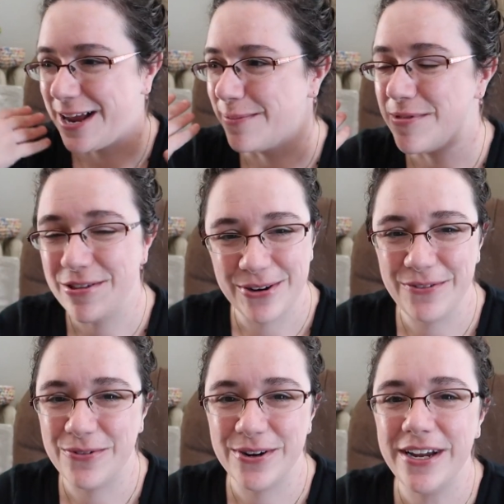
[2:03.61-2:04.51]
I am
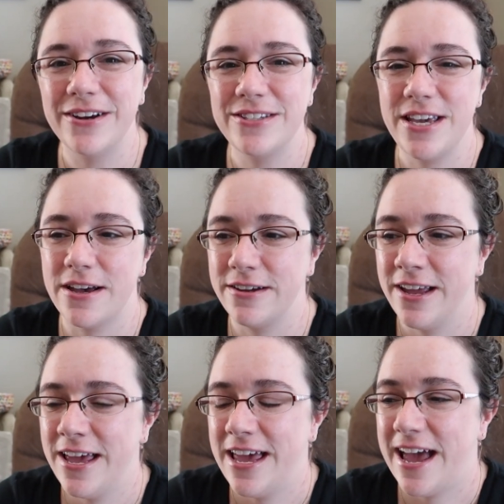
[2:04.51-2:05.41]
thirty-four years
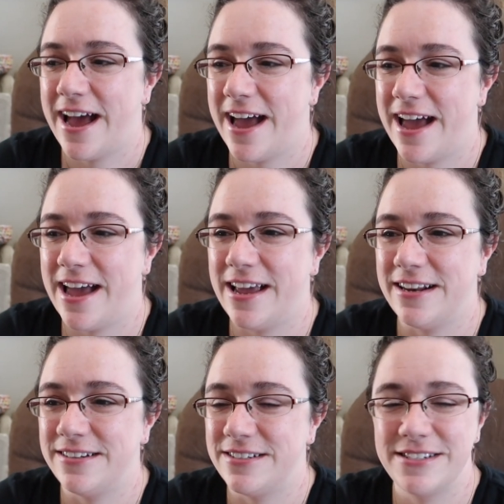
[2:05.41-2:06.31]
young
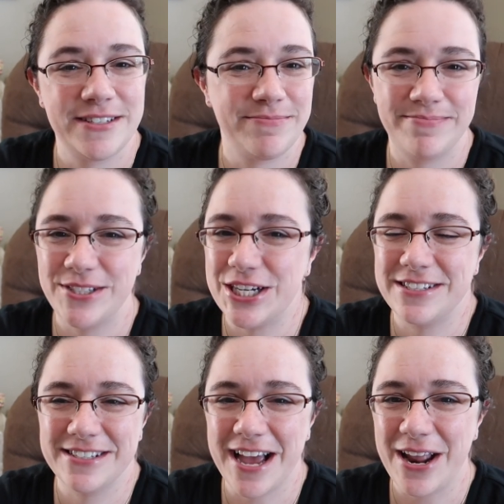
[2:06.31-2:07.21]
and
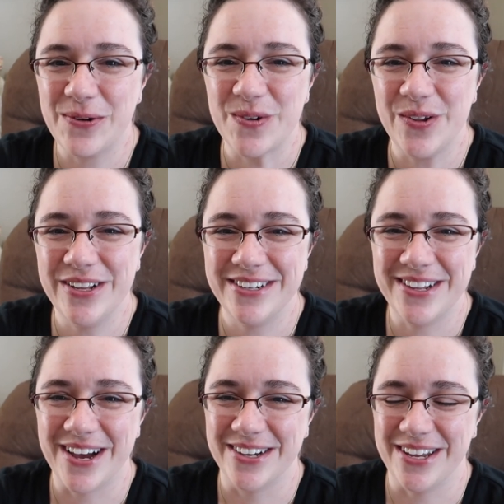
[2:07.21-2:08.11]
just kind of rolling
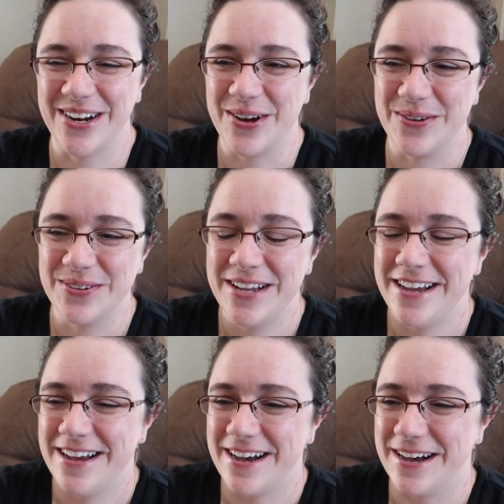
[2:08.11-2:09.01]
along, you know,
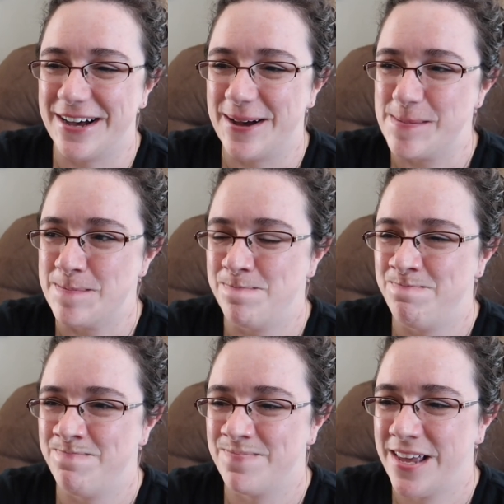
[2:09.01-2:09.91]
um,
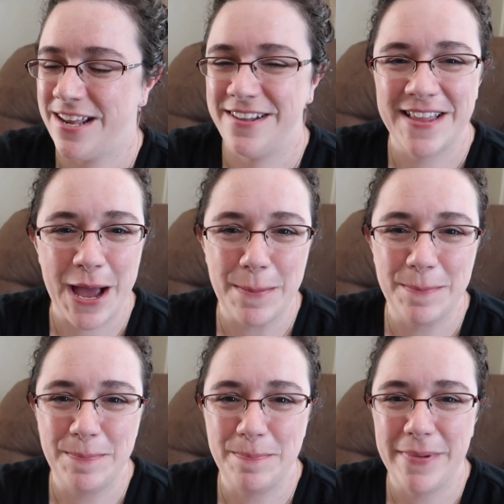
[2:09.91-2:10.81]
hitting that
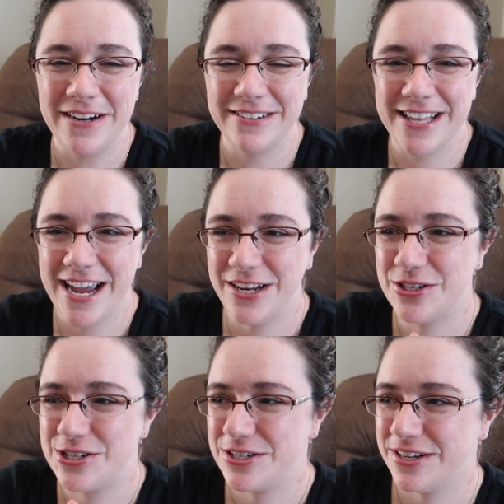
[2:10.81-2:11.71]

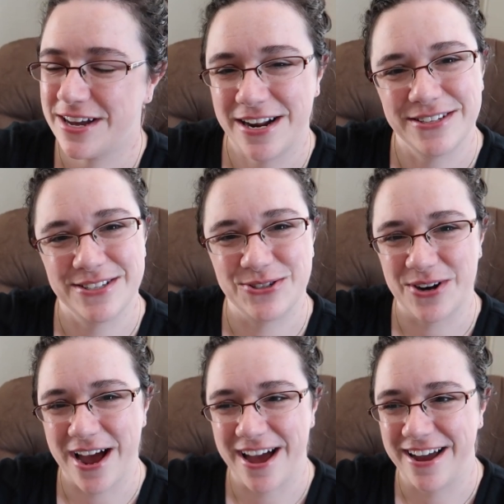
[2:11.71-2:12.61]
middle-aged kind of
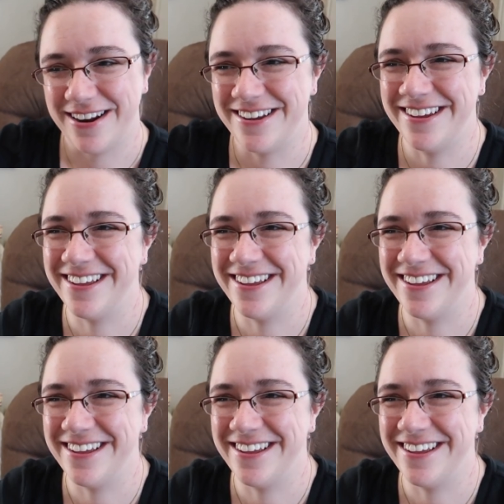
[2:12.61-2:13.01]
stride,